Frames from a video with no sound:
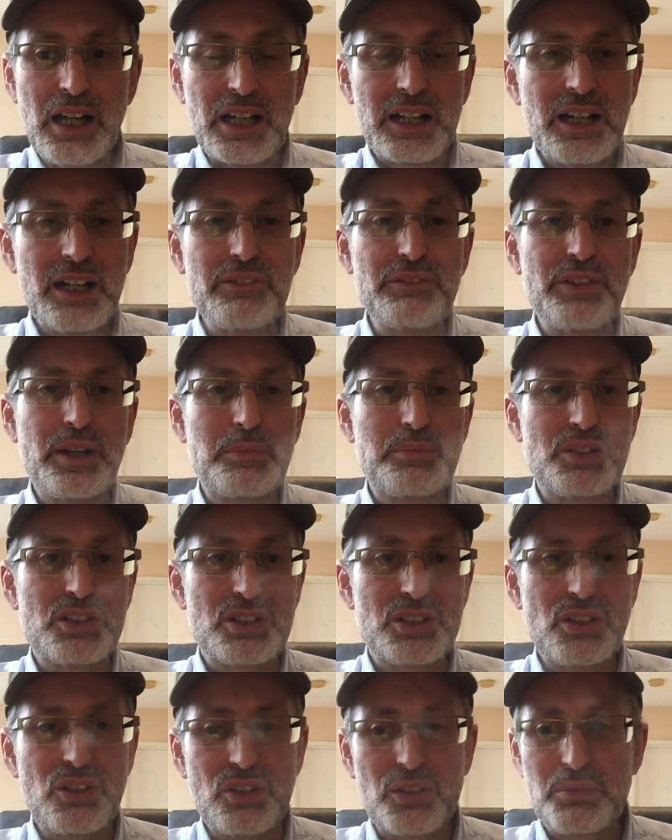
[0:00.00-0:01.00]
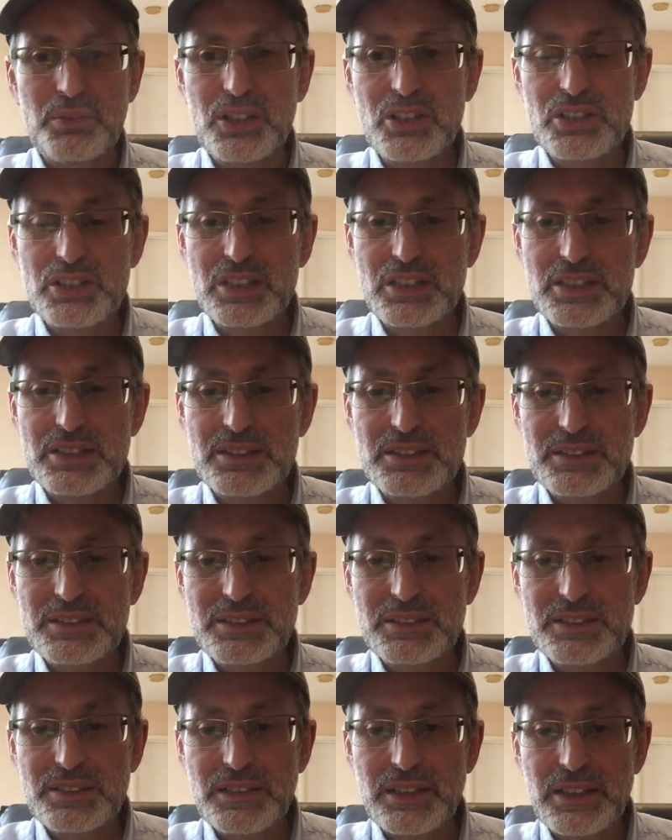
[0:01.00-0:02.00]
I can't vape this long because
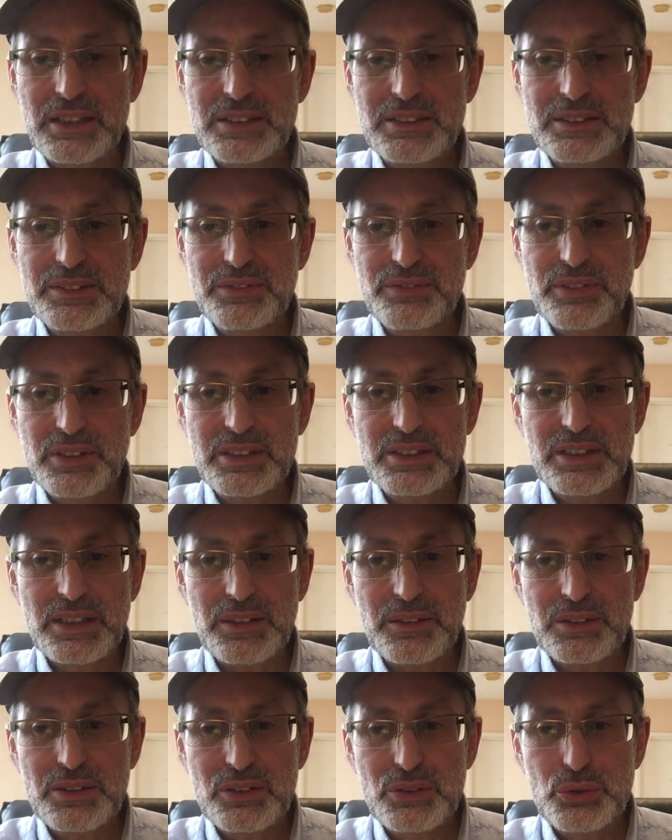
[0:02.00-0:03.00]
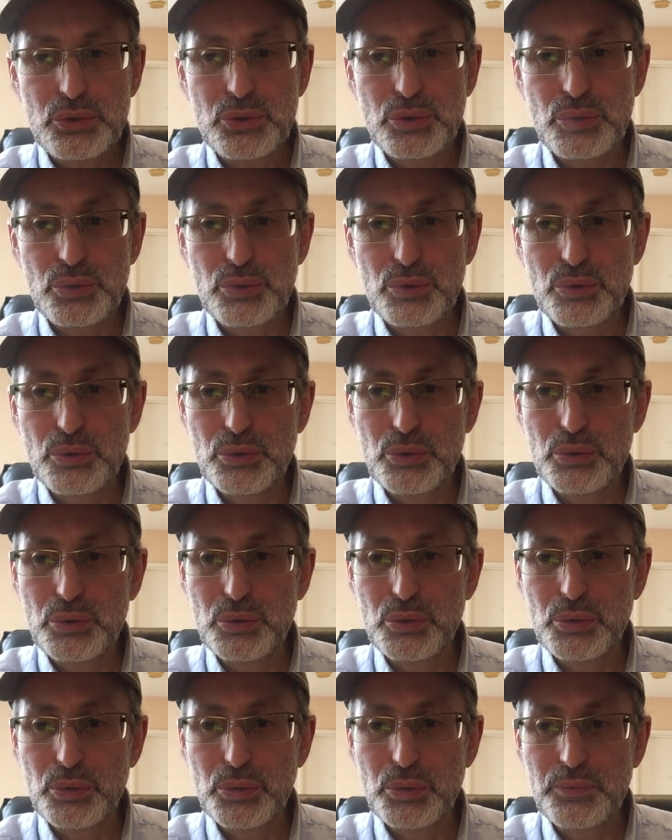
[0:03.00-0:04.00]
it's a
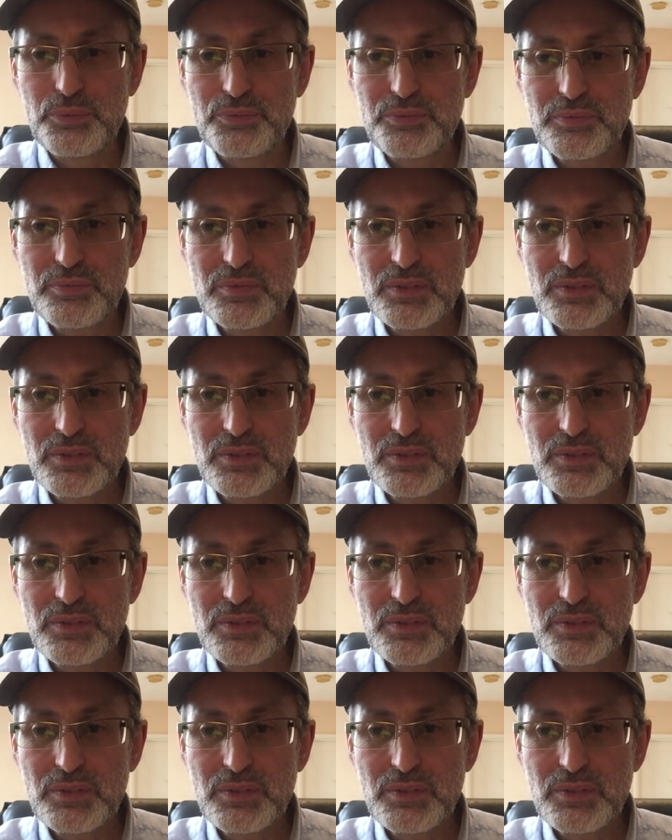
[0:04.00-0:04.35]
too.